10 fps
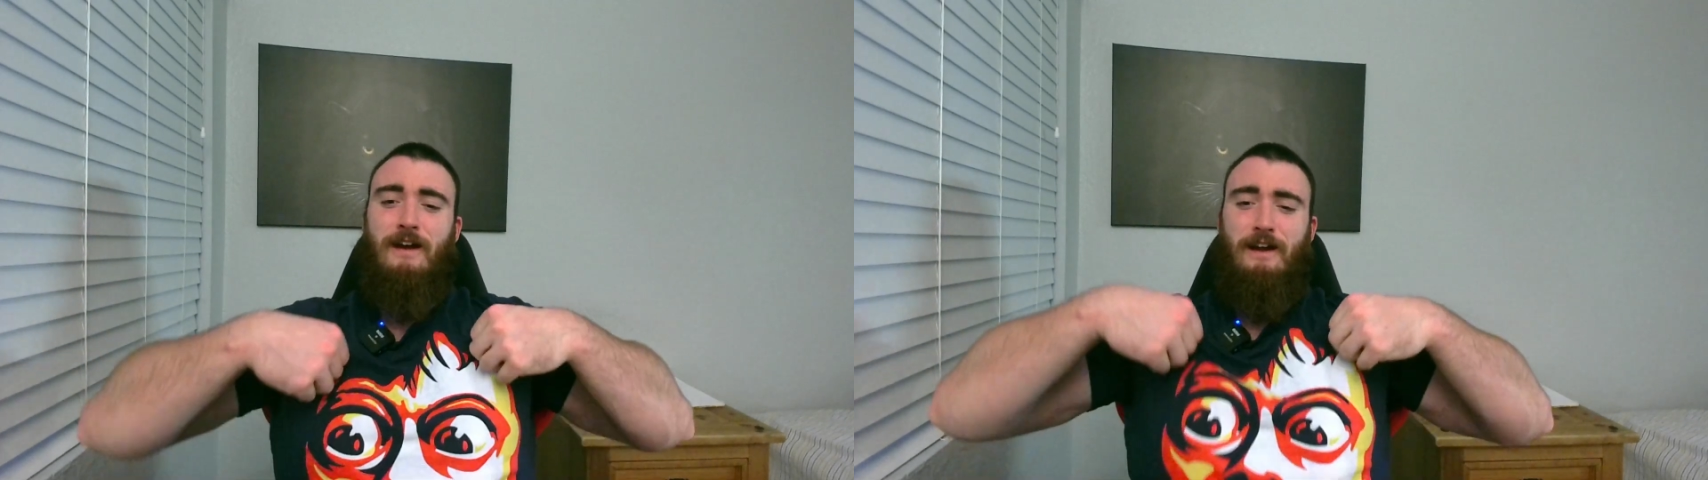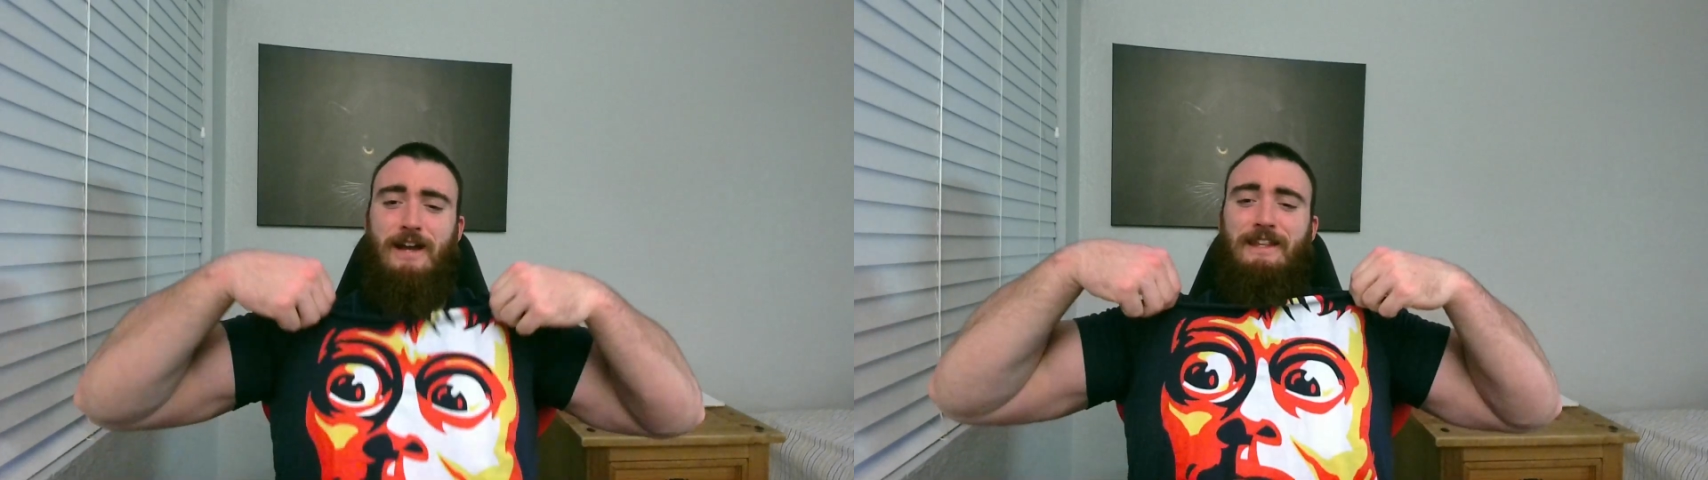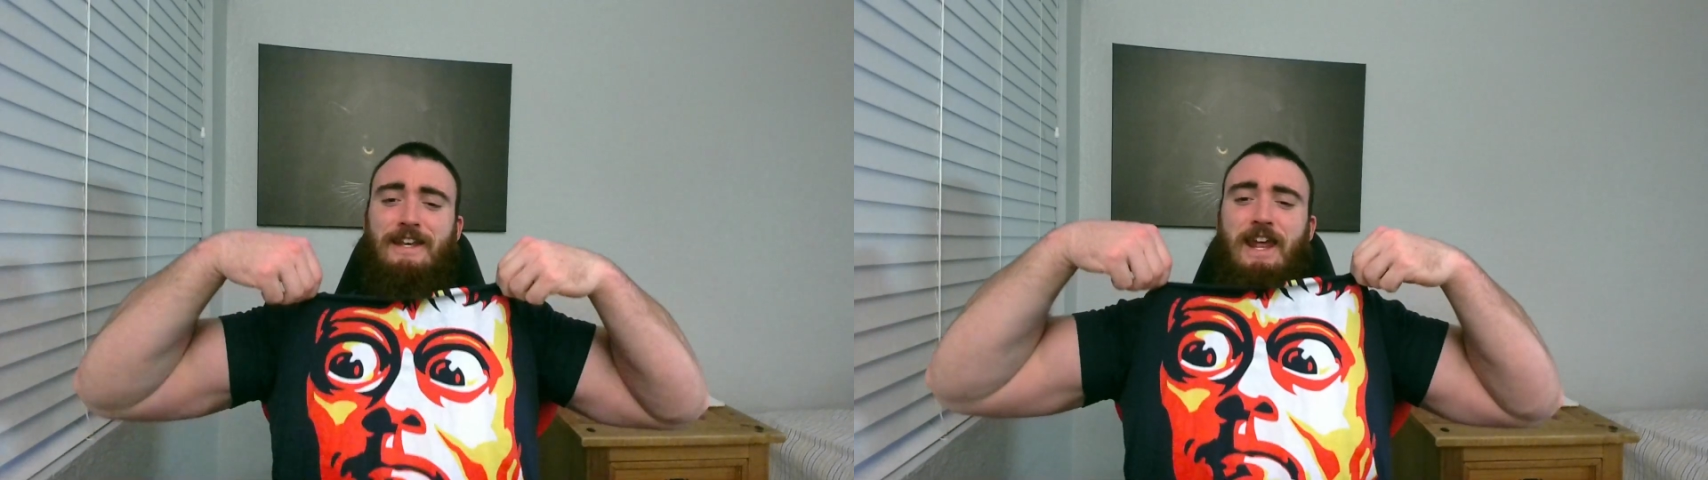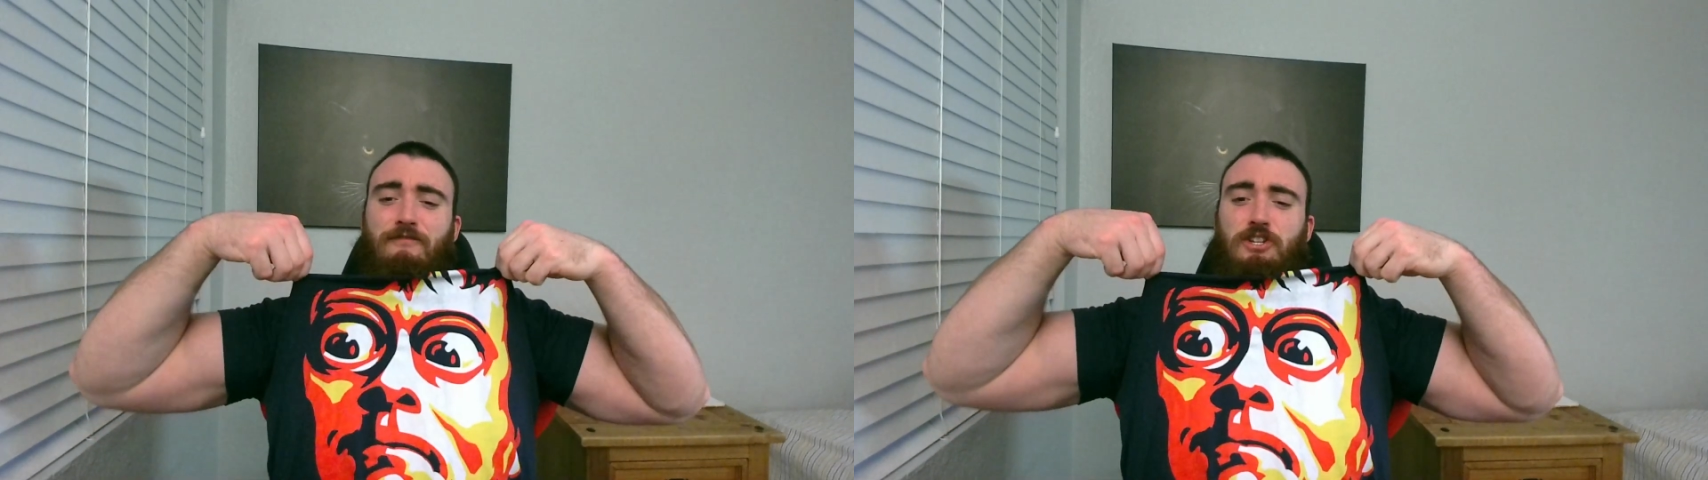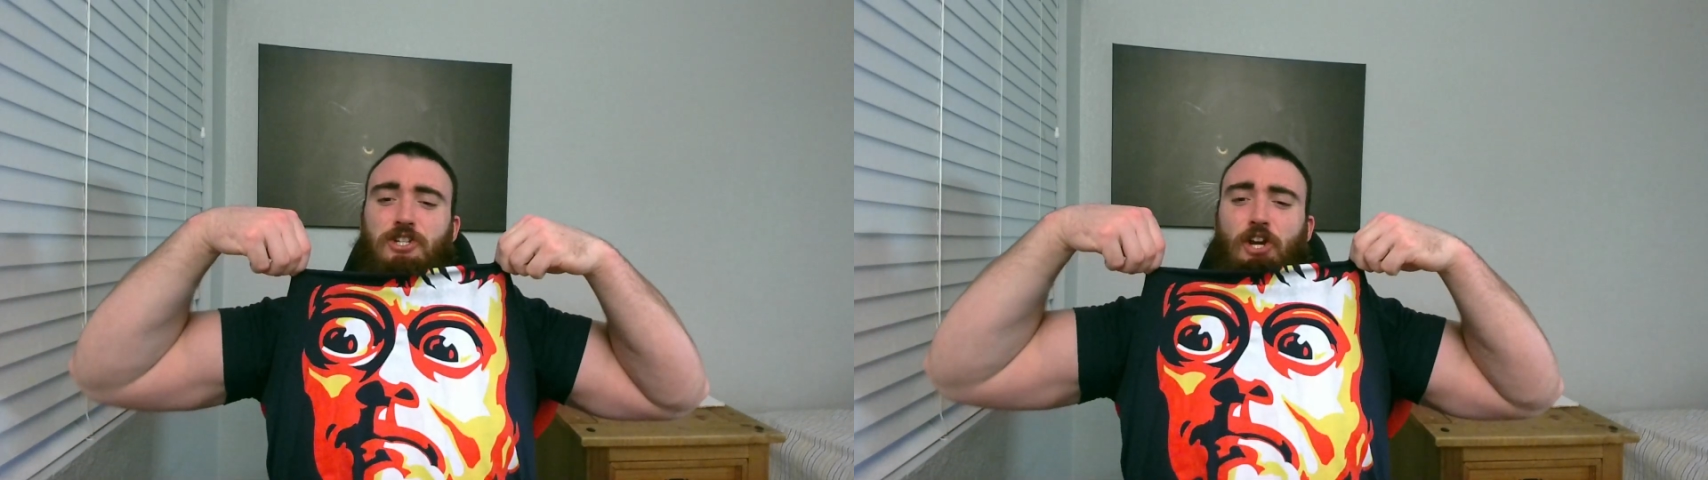I got the
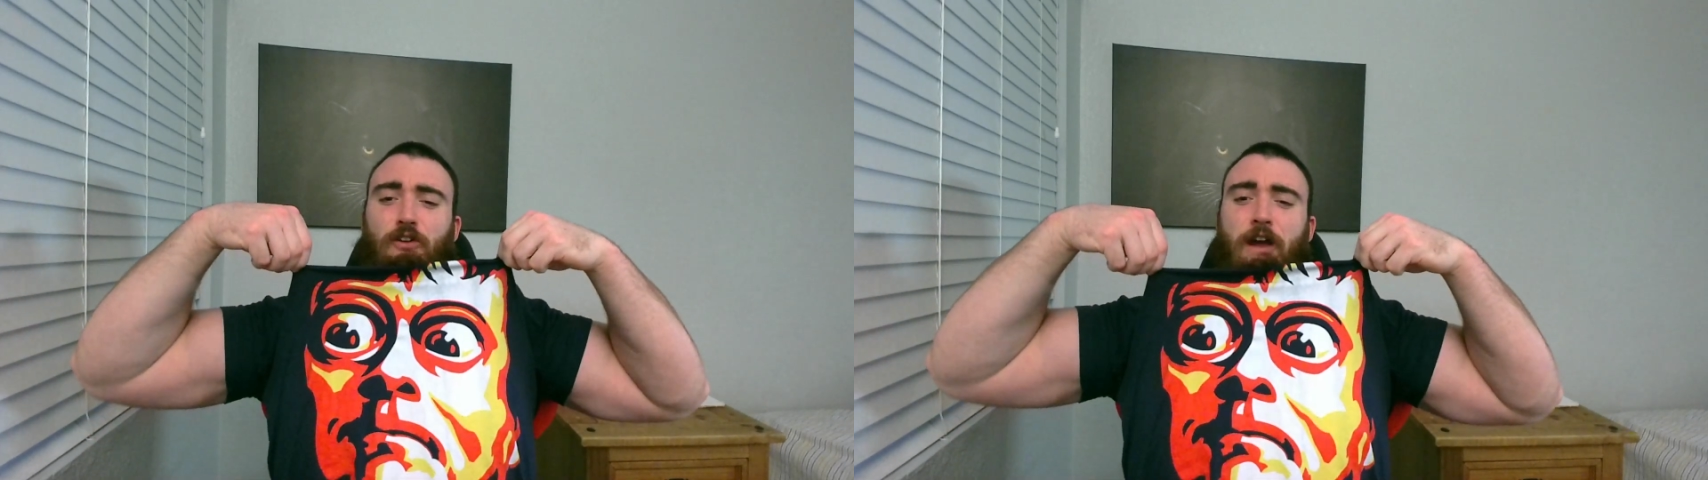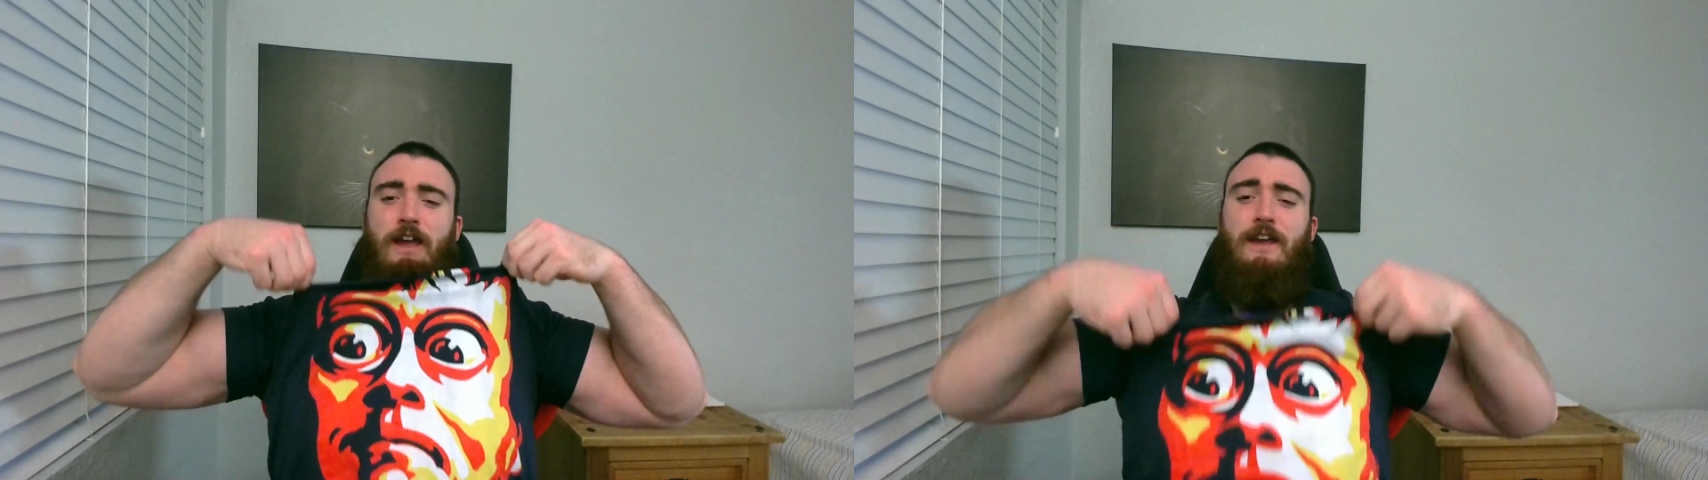Devin shirt right